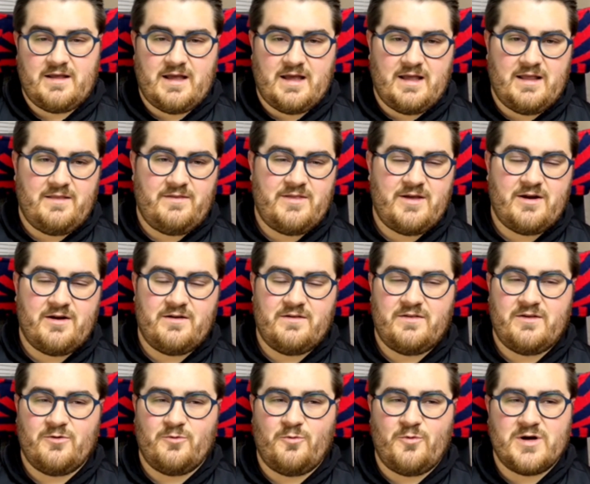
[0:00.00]

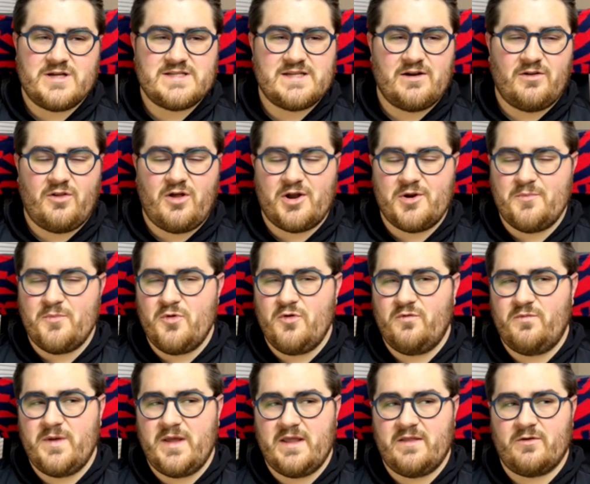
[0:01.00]
there wasn't a lot of
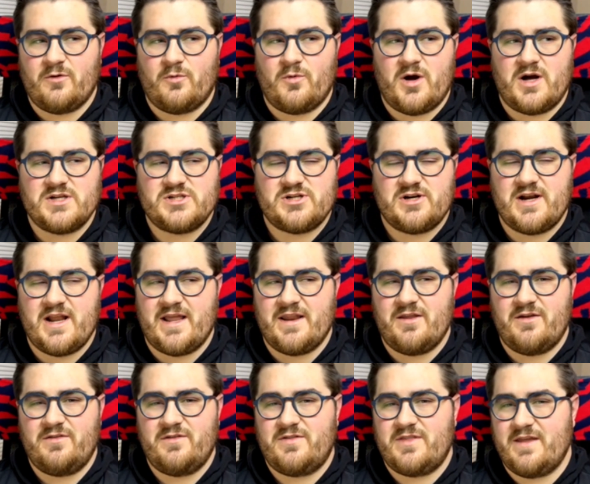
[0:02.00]
movement in the roster, and I
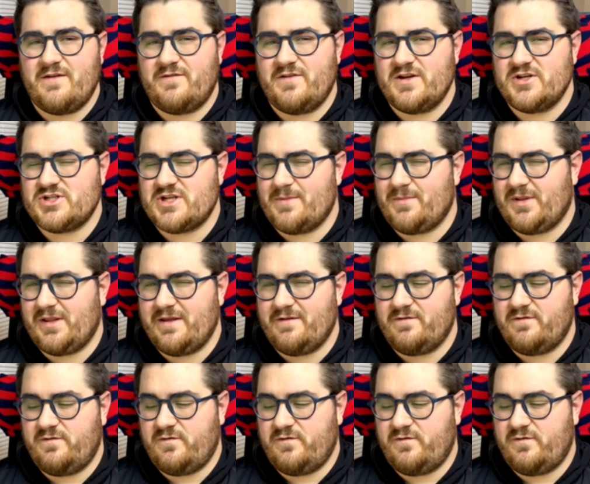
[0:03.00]
know that they finished, I believe,